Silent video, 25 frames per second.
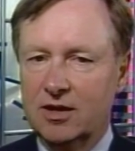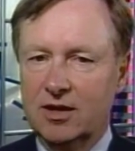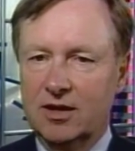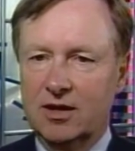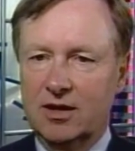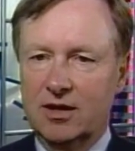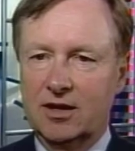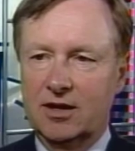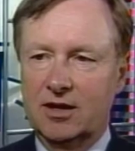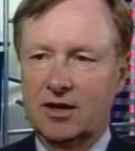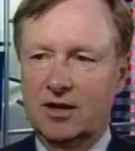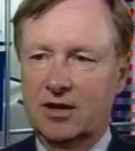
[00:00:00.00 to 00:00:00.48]

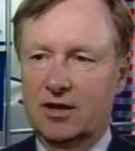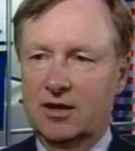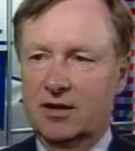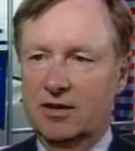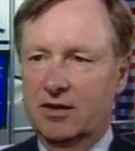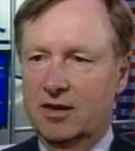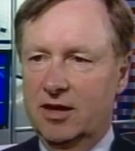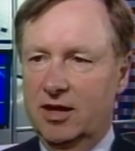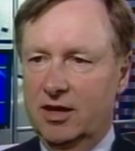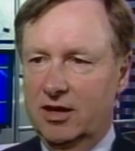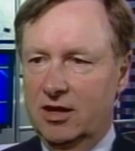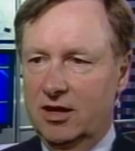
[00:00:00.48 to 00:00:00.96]
Uh,
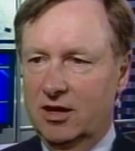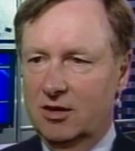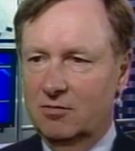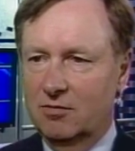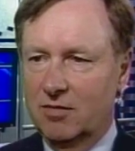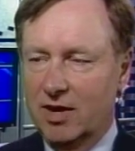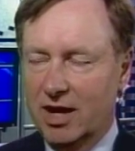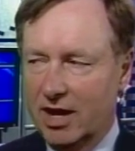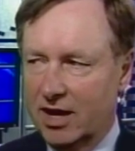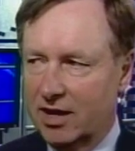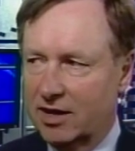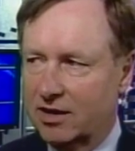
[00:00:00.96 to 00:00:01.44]
they came
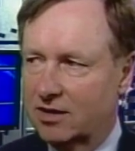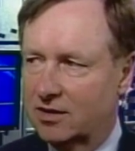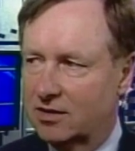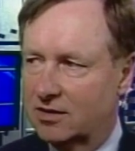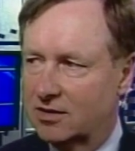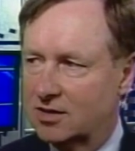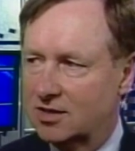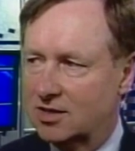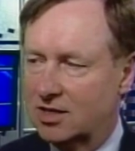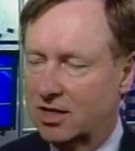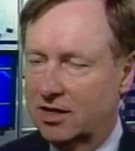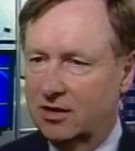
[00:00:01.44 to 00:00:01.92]
back
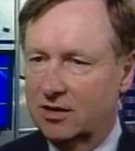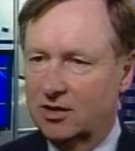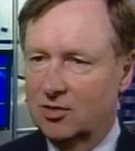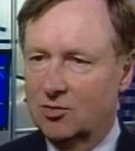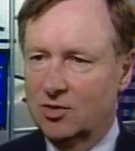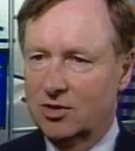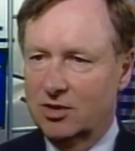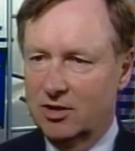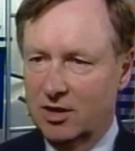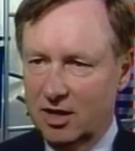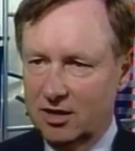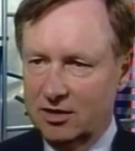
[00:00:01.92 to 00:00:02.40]
saying they
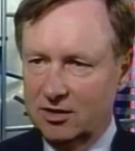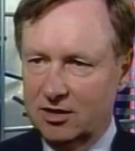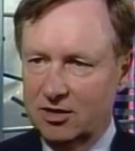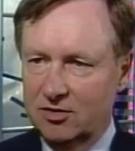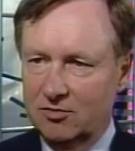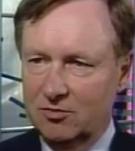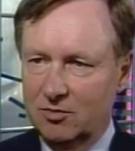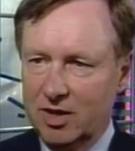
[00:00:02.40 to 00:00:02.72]
would not give